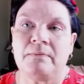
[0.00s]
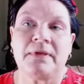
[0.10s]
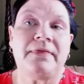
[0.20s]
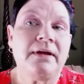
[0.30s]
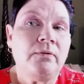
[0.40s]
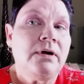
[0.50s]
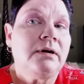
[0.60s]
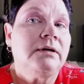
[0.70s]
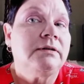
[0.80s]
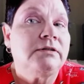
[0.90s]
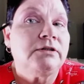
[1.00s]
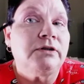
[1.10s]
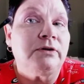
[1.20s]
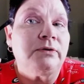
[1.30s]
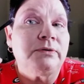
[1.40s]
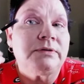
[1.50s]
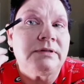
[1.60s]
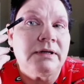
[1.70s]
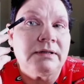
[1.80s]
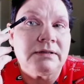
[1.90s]
I think what I'm going to do
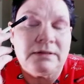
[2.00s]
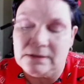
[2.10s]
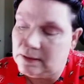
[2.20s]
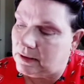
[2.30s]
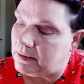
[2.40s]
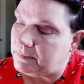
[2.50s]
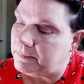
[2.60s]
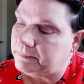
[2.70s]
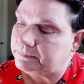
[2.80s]
since um,